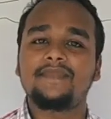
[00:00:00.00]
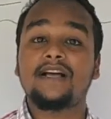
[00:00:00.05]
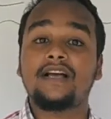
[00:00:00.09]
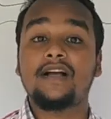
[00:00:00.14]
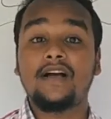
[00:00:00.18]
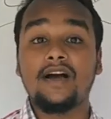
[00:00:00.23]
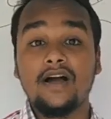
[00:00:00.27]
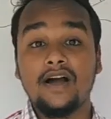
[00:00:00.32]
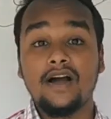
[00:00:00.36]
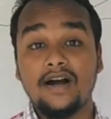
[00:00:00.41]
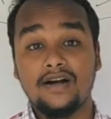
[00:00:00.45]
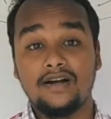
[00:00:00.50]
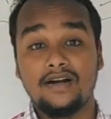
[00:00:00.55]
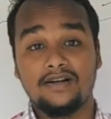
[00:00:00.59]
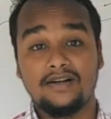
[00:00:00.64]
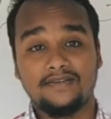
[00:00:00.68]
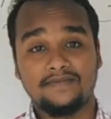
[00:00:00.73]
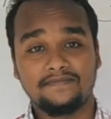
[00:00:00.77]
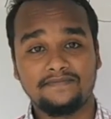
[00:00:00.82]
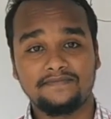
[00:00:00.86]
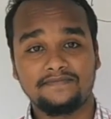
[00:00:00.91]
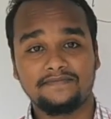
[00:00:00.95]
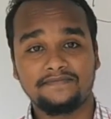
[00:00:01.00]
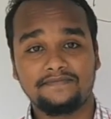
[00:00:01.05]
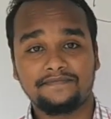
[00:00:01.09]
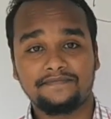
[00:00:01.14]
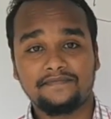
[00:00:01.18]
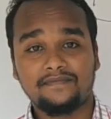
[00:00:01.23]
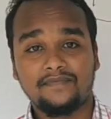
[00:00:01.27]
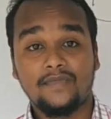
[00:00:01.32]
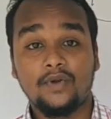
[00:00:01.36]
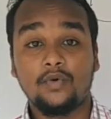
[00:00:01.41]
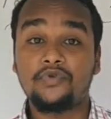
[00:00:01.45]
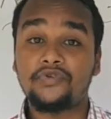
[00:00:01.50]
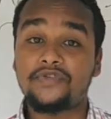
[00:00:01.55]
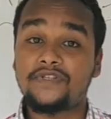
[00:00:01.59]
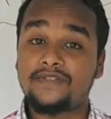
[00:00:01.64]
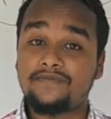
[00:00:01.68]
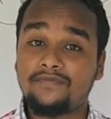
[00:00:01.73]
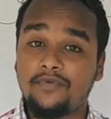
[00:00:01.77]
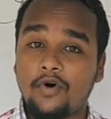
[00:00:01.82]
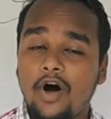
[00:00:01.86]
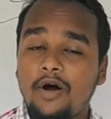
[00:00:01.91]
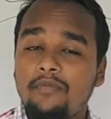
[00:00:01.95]
the curd, which
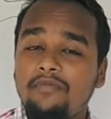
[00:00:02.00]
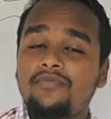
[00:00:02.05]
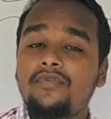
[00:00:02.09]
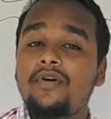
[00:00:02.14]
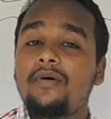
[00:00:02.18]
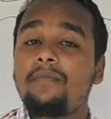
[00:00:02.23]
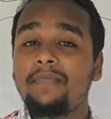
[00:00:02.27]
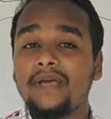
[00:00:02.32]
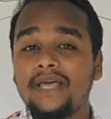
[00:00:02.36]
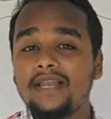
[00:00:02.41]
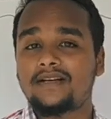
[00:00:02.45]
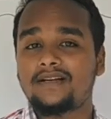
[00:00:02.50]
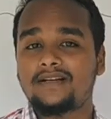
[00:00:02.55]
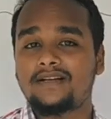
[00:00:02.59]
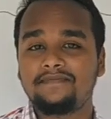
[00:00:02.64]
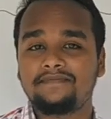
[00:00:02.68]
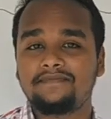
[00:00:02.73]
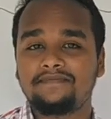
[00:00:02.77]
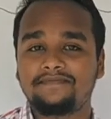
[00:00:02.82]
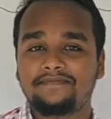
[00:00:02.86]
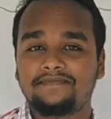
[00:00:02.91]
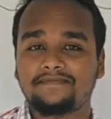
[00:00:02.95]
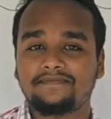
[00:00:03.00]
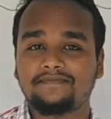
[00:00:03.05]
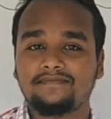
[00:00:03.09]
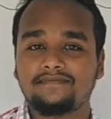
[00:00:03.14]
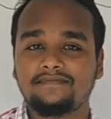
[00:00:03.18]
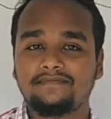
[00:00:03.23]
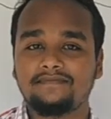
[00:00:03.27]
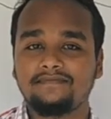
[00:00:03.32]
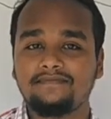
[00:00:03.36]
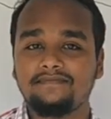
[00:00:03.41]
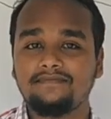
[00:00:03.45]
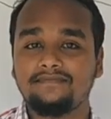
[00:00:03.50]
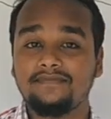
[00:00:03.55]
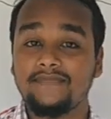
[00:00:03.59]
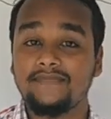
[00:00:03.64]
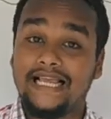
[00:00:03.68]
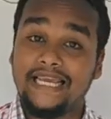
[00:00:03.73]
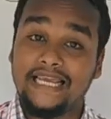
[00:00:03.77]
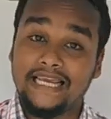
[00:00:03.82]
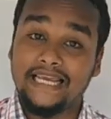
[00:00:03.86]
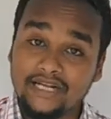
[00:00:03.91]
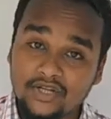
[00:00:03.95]
is formed from milk,
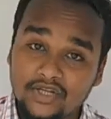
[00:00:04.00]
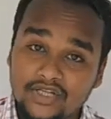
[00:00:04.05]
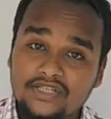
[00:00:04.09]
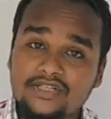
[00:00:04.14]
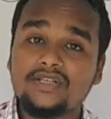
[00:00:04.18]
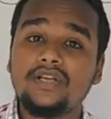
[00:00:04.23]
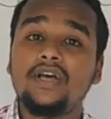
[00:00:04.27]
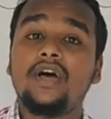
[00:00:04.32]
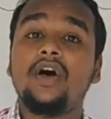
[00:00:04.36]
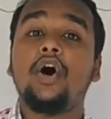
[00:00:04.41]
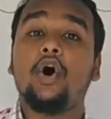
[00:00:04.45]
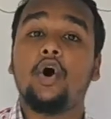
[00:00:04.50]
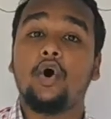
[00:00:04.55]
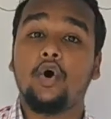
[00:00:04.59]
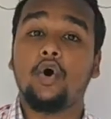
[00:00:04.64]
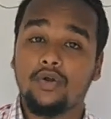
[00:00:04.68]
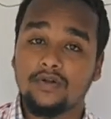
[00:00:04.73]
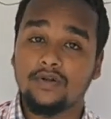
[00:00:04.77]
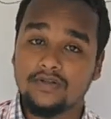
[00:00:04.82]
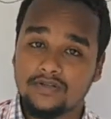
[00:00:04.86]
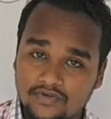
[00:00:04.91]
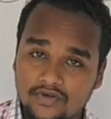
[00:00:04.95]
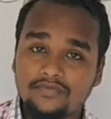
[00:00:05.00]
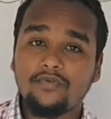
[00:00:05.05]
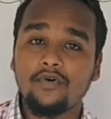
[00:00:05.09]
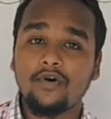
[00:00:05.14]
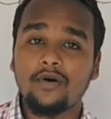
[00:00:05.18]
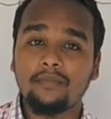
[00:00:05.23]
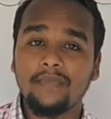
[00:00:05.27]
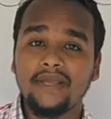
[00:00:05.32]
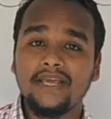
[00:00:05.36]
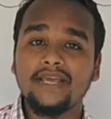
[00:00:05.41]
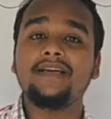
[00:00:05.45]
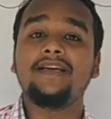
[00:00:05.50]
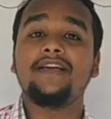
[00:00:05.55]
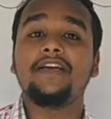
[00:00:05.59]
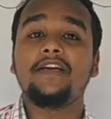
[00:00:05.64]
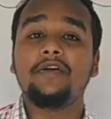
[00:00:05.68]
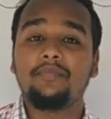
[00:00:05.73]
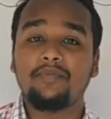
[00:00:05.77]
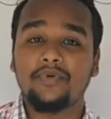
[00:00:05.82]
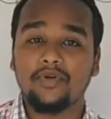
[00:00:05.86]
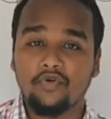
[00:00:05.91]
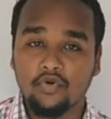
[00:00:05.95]
it is also forming
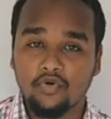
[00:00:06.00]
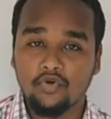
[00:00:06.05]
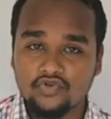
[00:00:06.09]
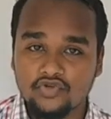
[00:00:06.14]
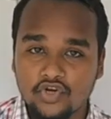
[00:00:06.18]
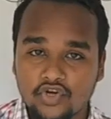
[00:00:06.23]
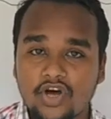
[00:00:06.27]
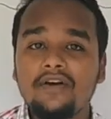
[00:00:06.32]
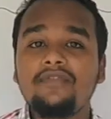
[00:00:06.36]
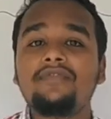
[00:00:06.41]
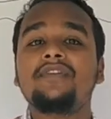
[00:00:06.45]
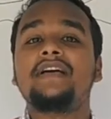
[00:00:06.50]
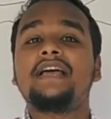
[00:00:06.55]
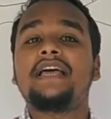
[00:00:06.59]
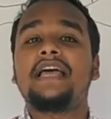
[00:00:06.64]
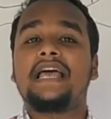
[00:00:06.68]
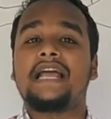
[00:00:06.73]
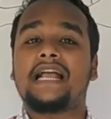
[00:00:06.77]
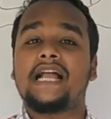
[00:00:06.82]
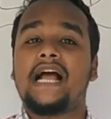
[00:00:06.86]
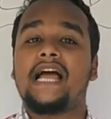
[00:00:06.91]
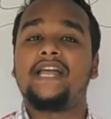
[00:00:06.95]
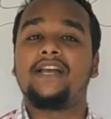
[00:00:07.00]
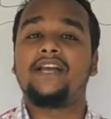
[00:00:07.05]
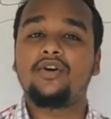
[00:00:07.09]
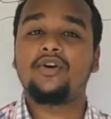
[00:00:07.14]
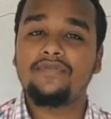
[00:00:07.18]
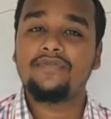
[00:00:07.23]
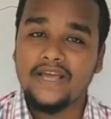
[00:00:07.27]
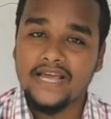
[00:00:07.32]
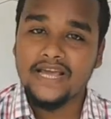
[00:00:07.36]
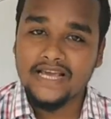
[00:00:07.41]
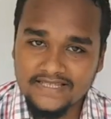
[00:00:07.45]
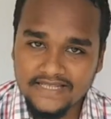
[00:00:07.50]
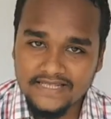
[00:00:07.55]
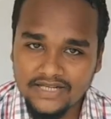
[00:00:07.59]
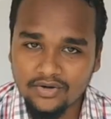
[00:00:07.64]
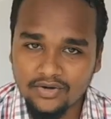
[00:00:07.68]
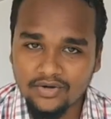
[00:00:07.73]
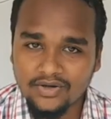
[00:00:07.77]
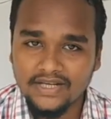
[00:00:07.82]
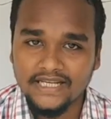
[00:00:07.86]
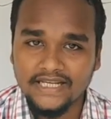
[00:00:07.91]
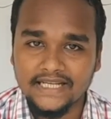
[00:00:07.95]
because of a kind of acid
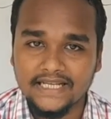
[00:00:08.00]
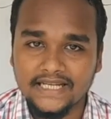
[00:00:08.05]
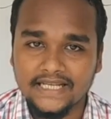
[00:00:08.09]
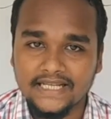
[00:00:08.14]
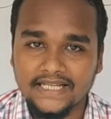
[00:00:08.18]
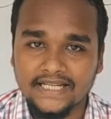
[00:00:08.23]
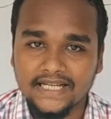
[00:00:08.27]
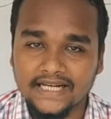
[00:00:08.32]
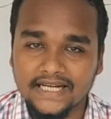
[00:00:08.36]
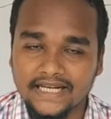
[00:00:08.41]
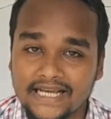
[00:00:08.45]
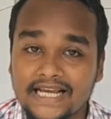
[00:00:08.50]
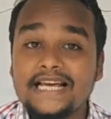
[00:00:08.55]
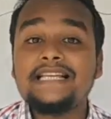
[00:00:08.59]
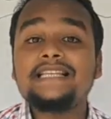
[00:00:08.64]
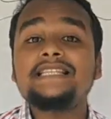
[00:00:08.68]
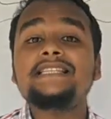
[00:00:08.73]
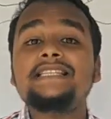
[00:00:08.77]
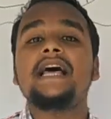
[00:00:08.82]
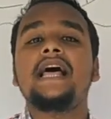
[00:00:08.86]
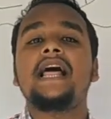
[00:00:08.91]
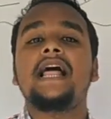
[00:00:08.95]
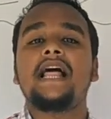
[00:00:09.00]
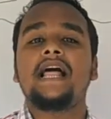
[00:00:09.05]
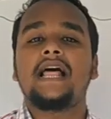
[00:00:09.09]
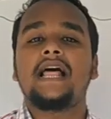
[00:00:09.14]
only, that is